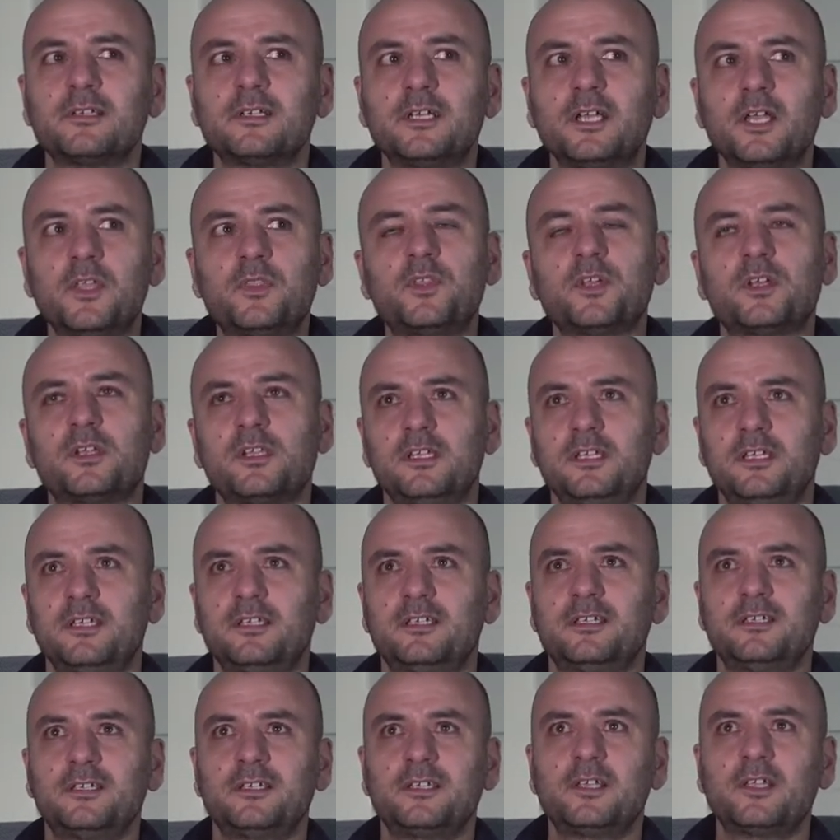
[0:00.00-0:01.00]
ethically
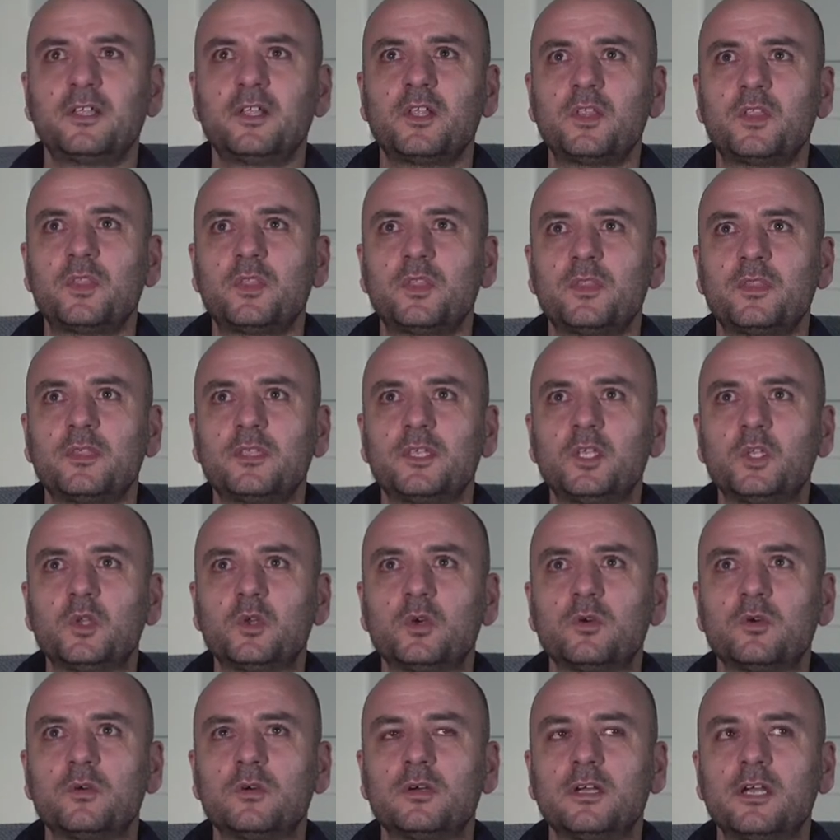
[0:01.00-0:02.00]
you
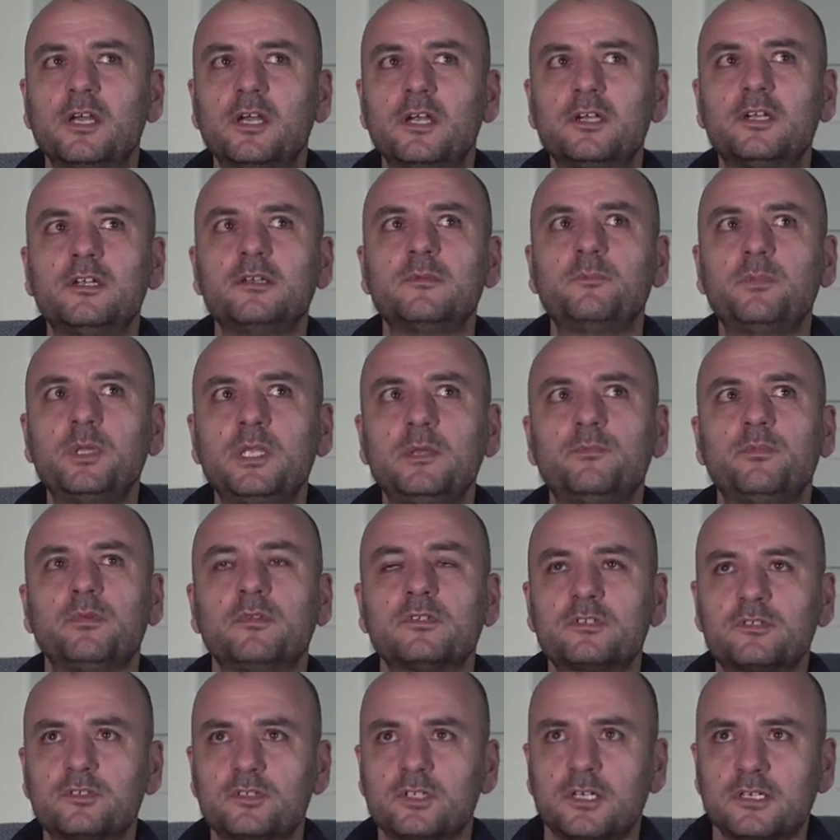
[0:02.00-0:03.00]
know earn
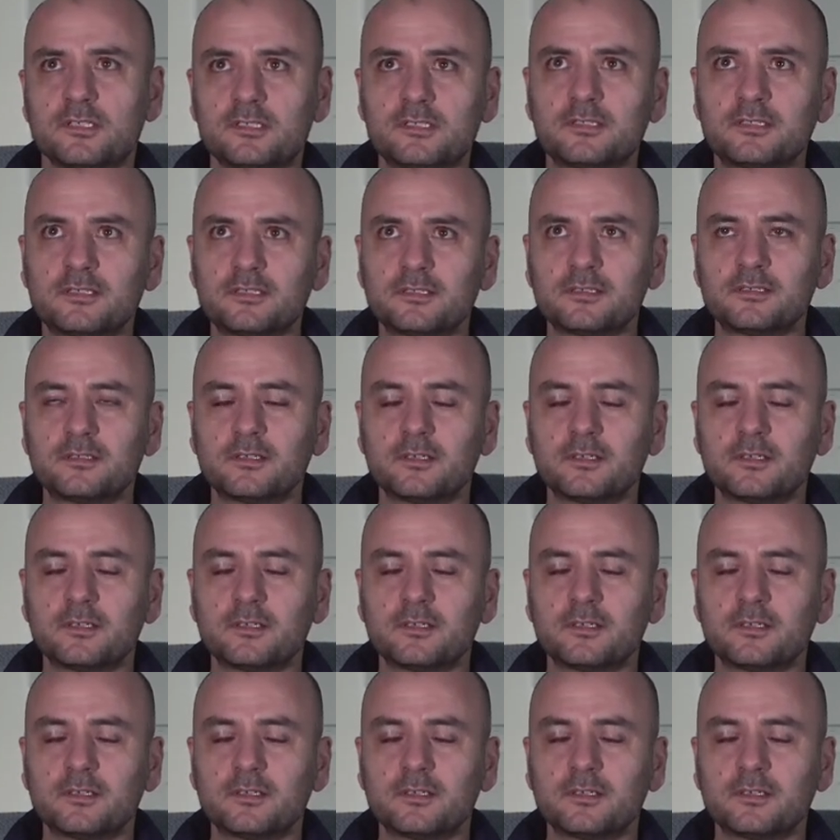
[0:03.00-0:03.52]
people's trust